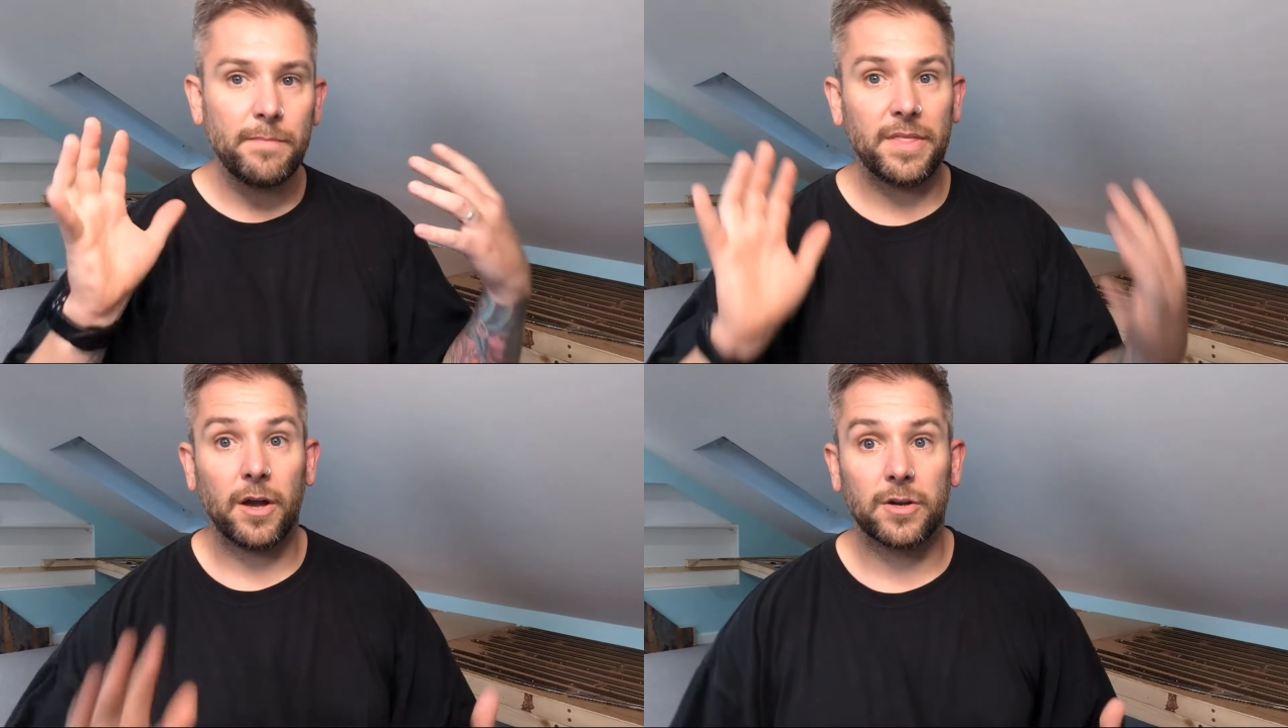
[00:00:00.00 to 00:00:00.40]

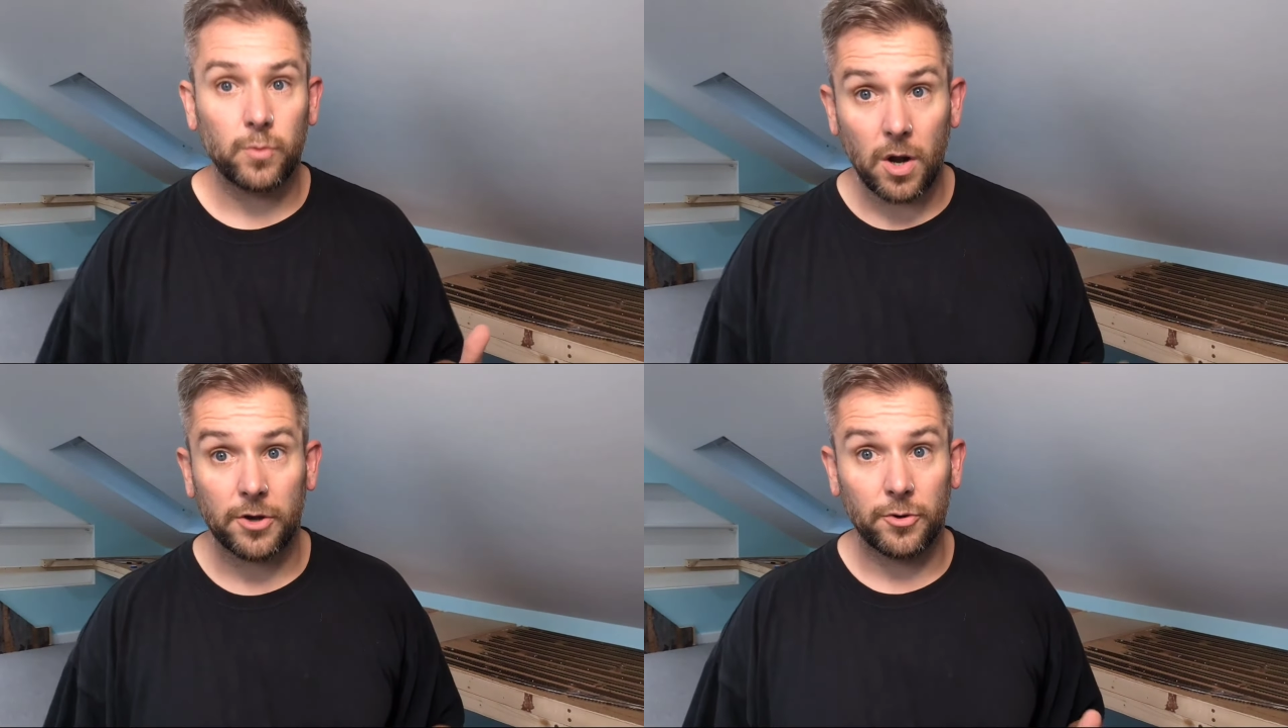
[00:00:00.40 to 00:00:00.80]
Then I could
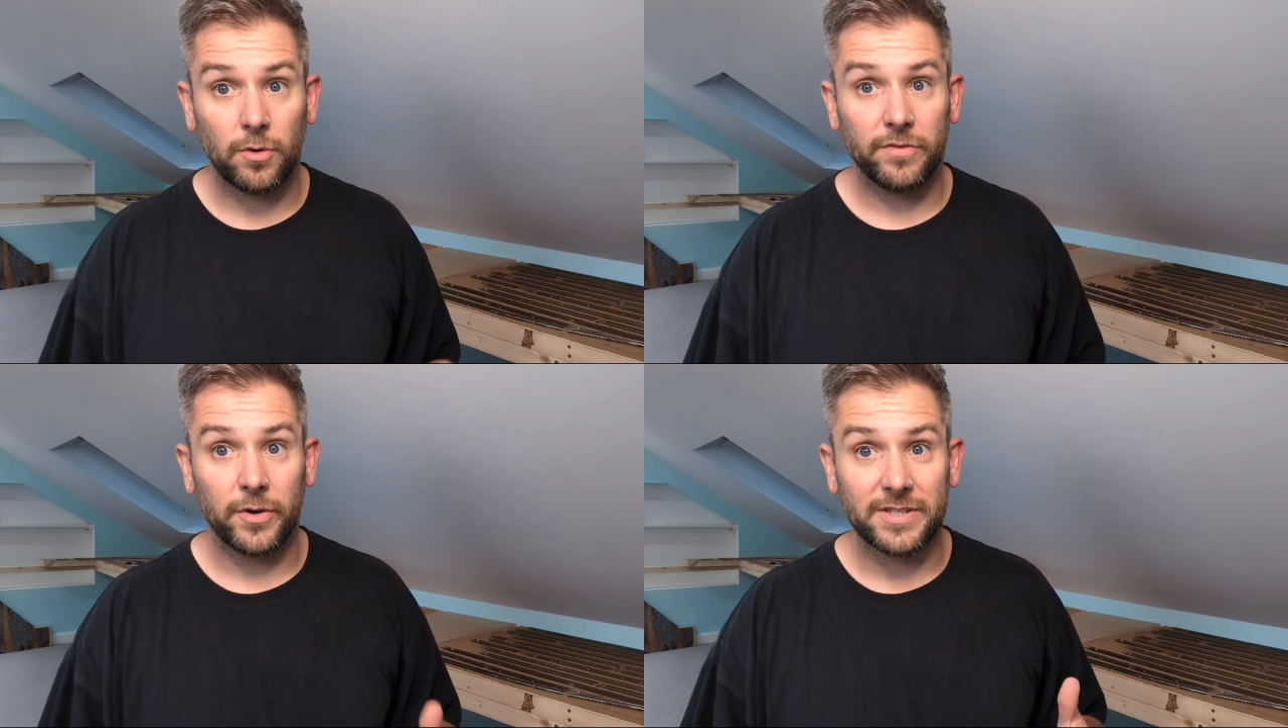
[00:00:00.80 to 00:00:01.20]
work on
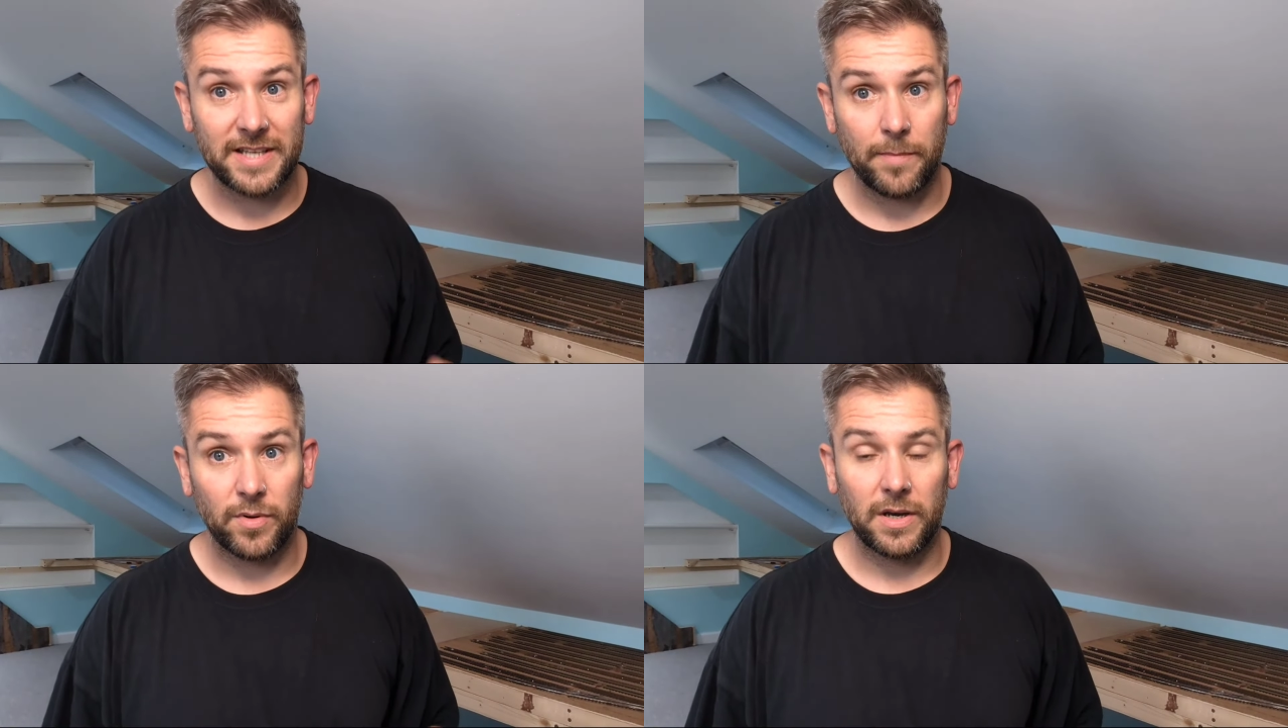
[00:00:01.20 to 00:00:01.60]
all of those
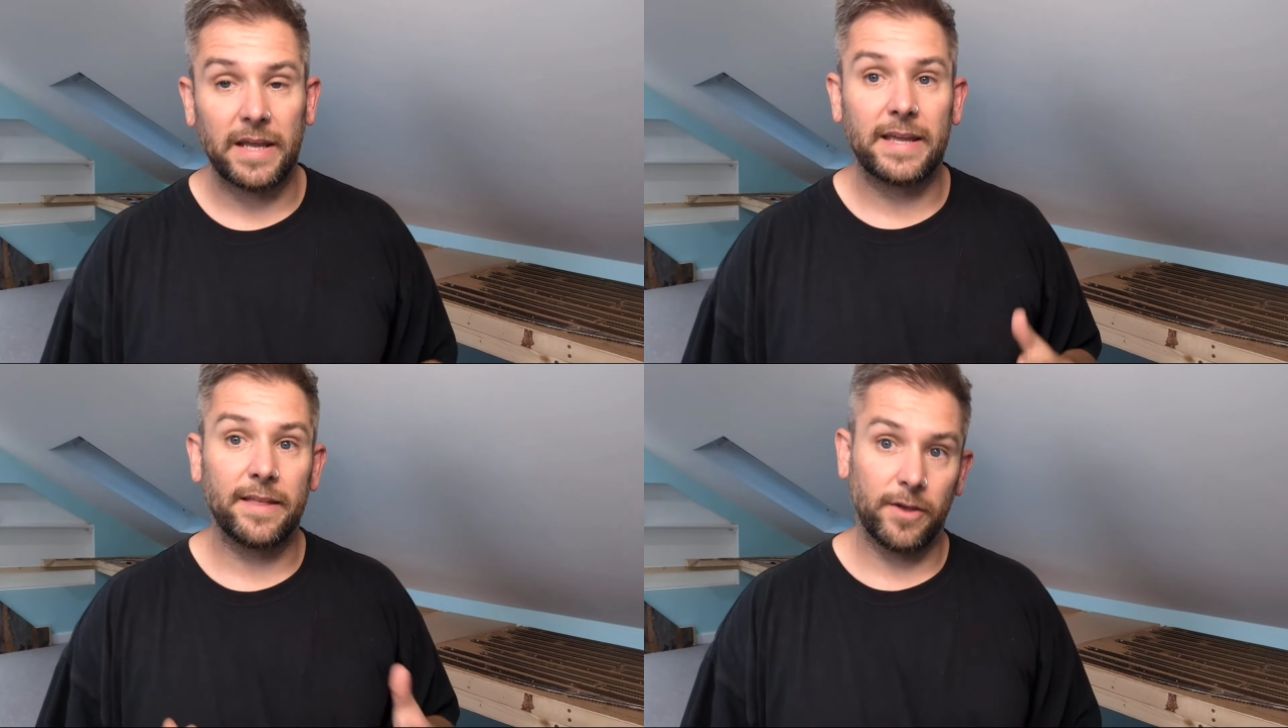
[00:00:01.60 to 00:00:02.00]

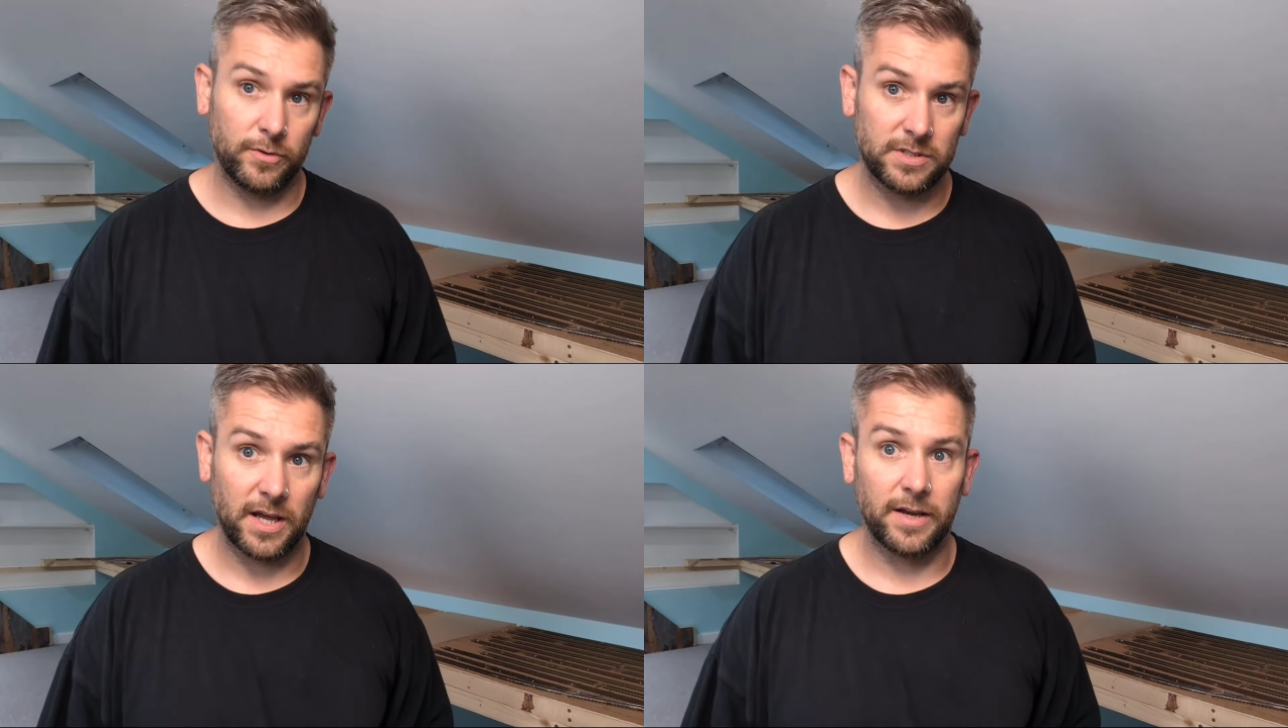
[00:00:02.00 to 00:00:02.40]
separately, get
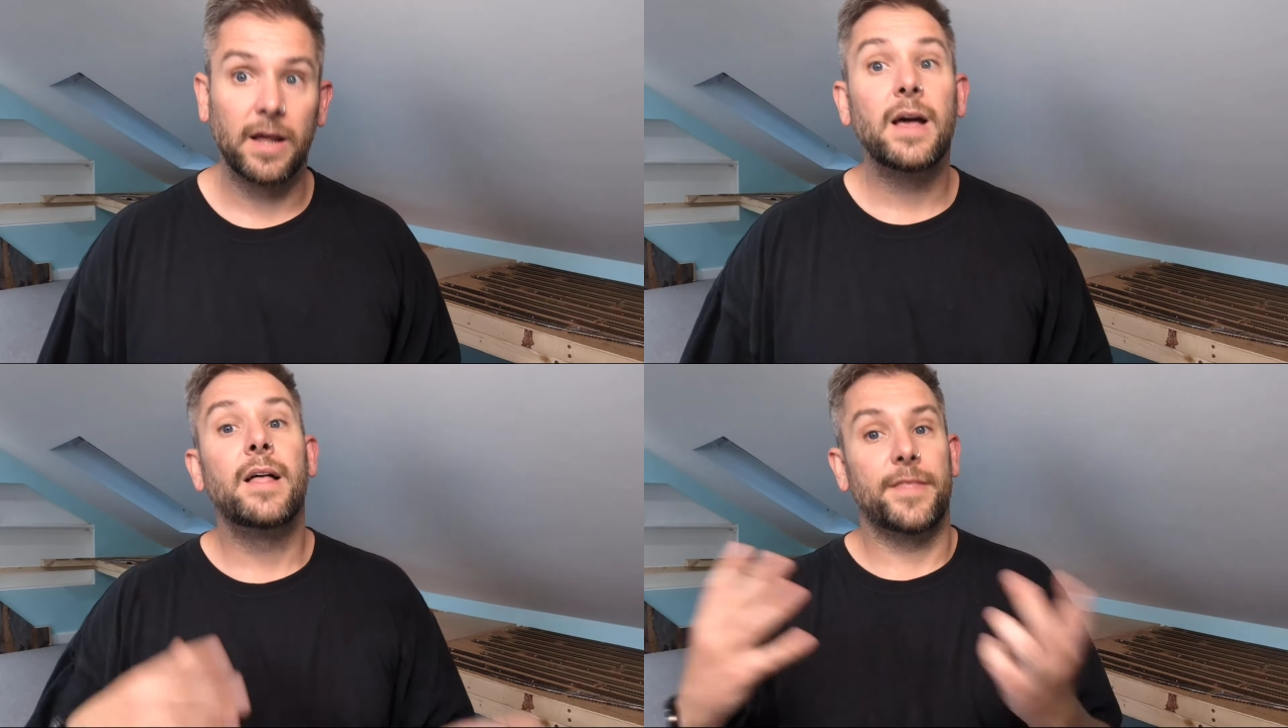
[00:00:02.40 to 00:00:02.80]
those done,
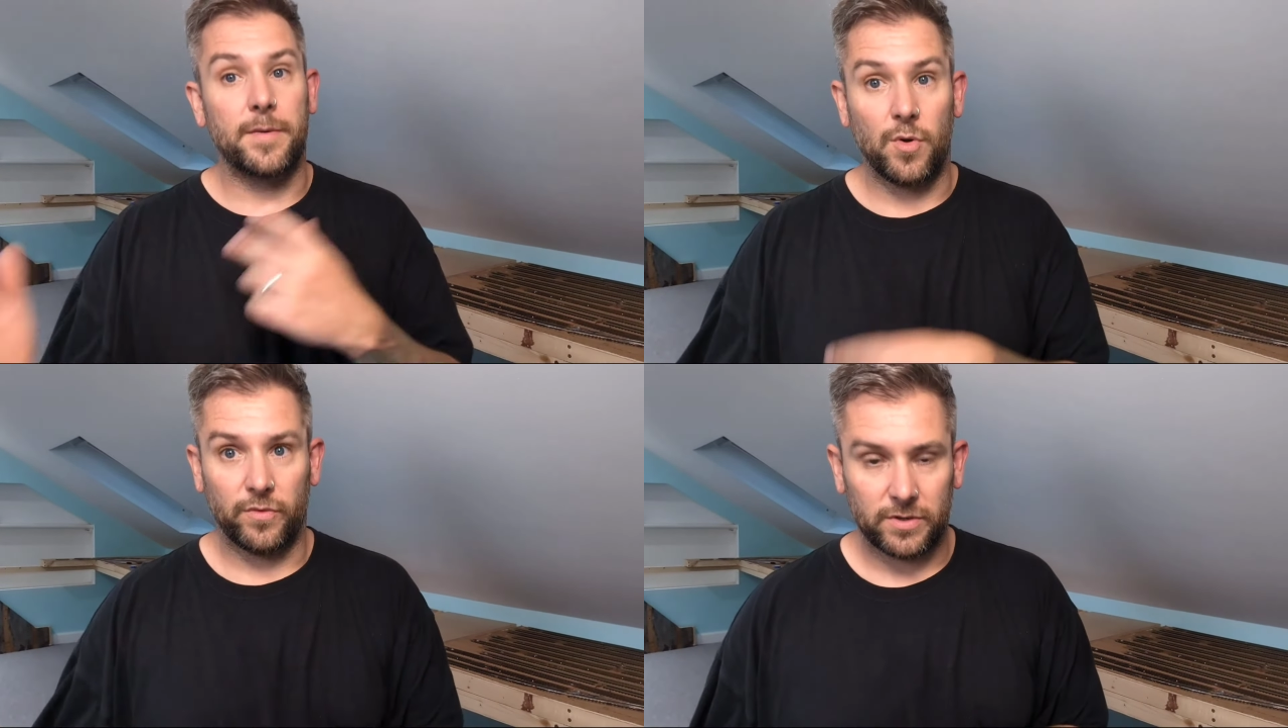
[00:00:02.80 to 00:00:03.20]

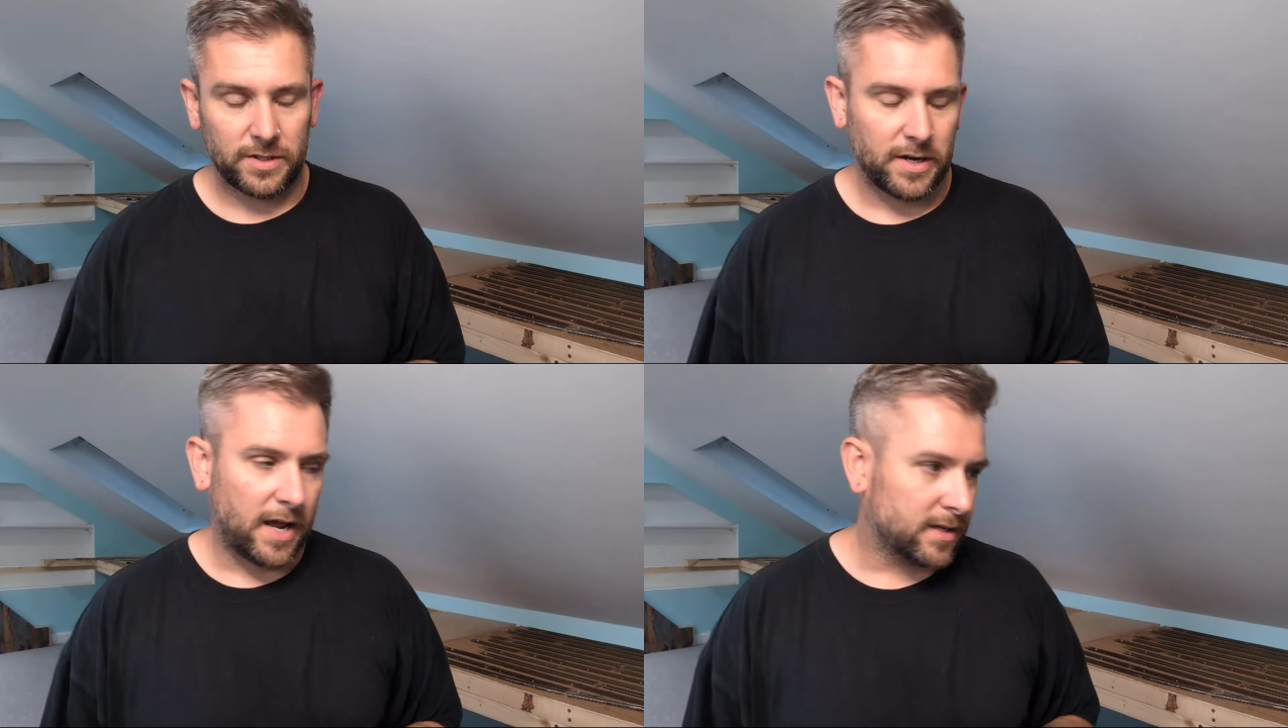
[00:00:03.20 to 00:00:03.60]
then move on
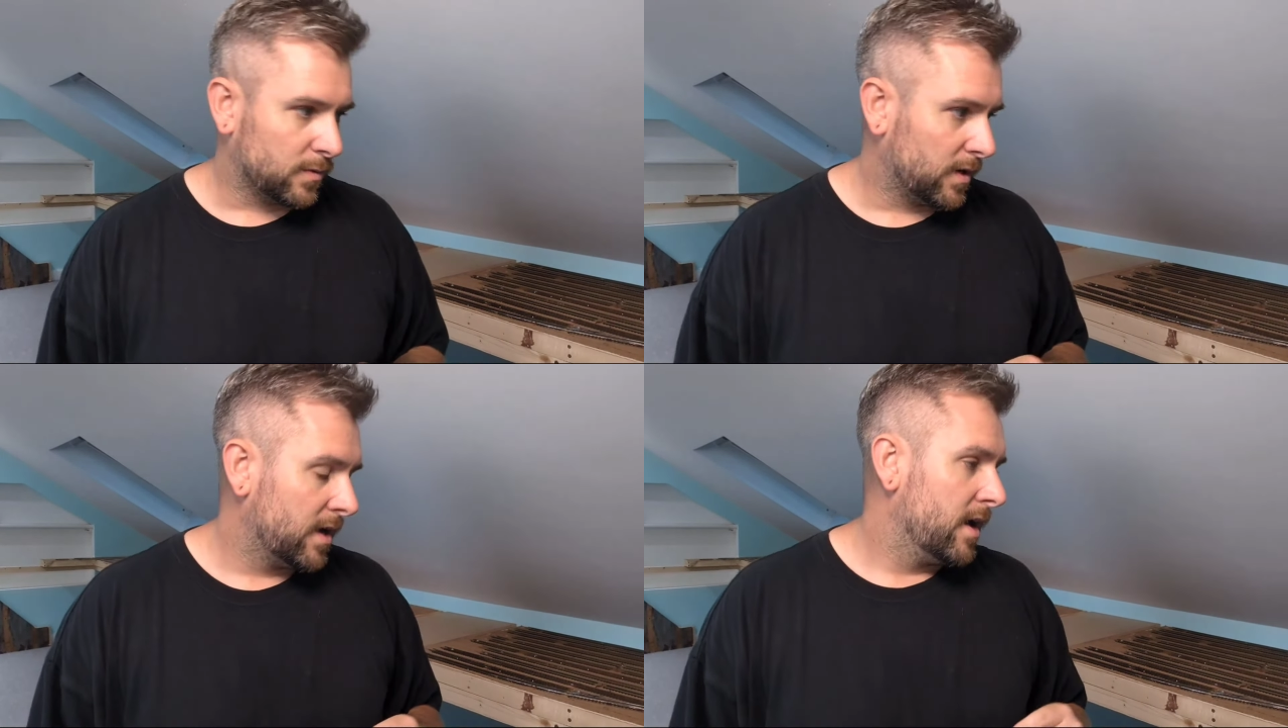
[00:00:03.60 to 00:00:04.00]
to the next
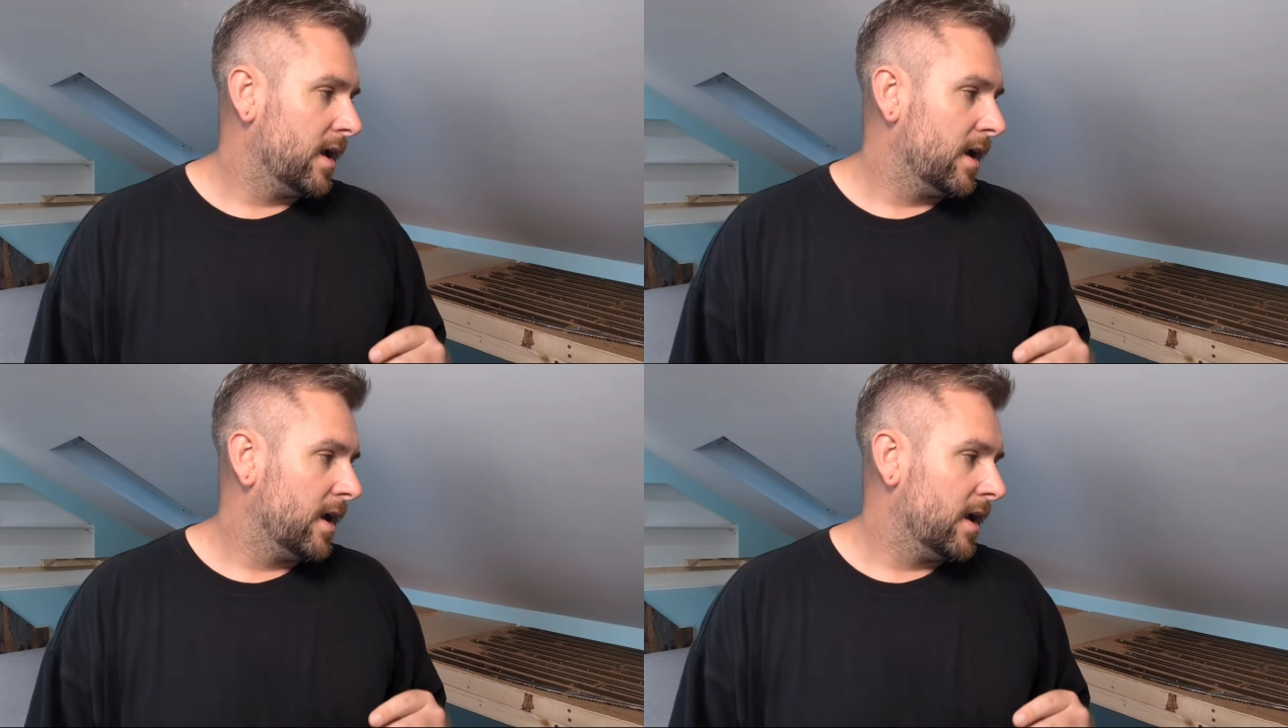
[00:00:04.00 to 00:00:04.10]
one.